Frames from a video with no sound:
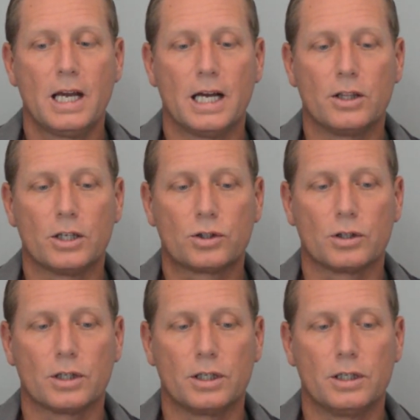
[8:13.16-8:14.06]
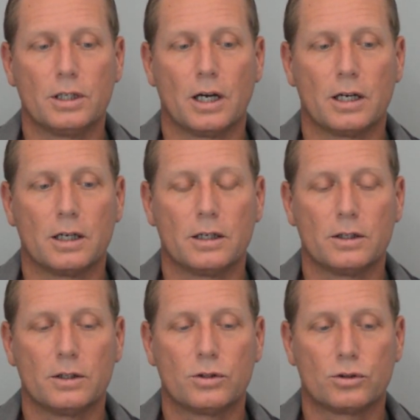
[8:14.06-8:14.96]
initially
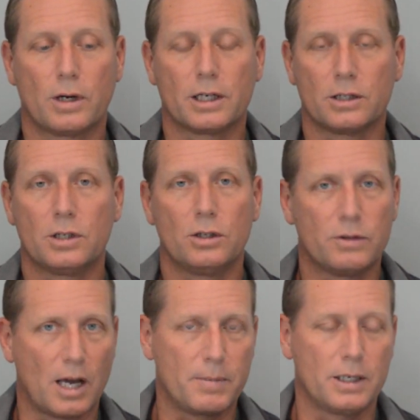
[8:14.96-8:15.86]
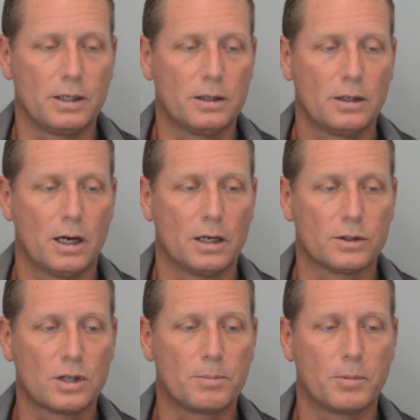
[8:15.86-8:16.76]
to try to continue that many
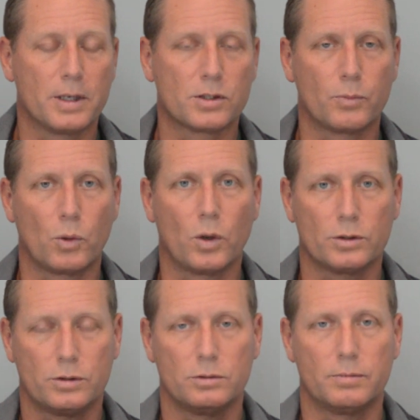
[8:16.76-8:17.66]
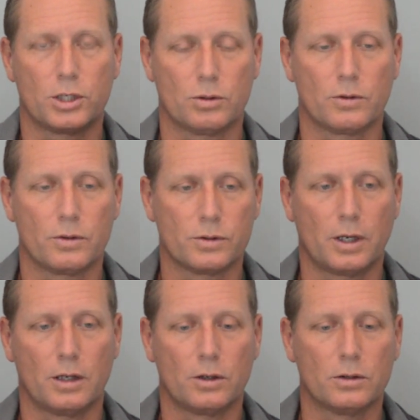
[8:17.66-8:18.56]
supplements, and we want to make sure there's
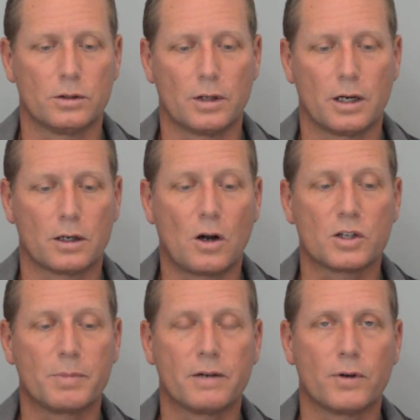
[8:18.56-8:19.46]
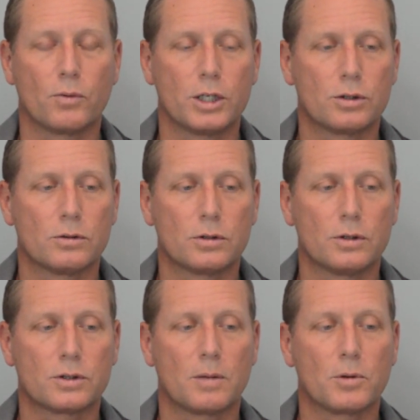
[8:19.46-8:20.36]
a good cost-benefit ratio to
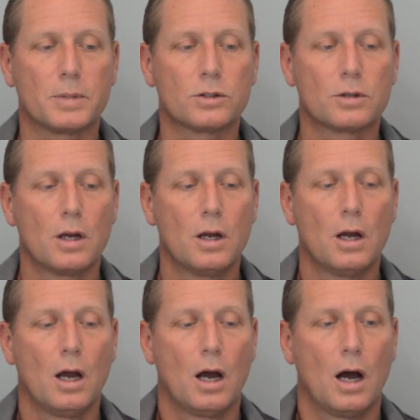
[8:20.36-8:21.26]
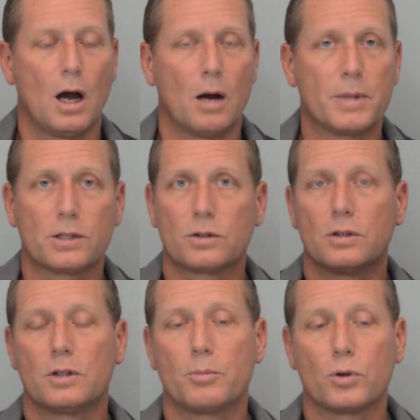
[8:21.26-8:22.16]
the supplements. That's
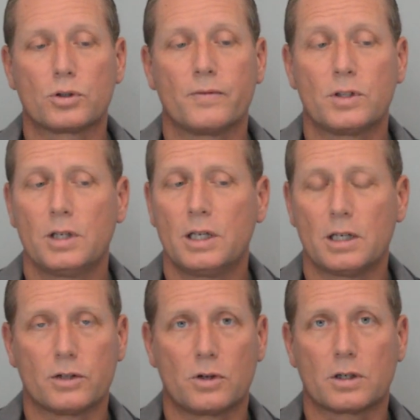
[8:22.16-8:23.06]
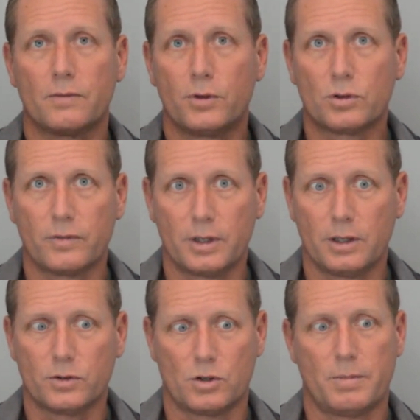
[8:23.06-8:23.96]
the approach to fatigue, and I'll talk in future
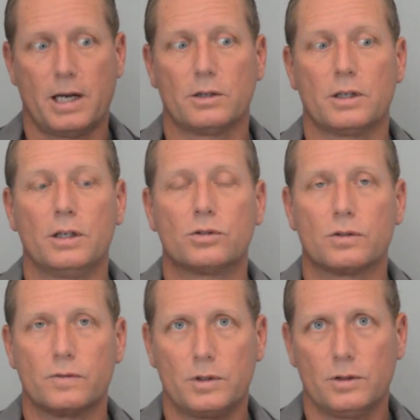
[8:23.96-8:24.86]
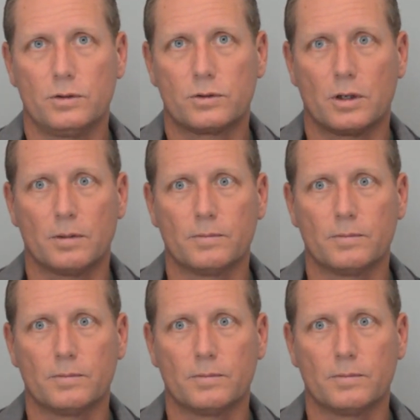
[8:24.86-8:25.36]
videos about each of these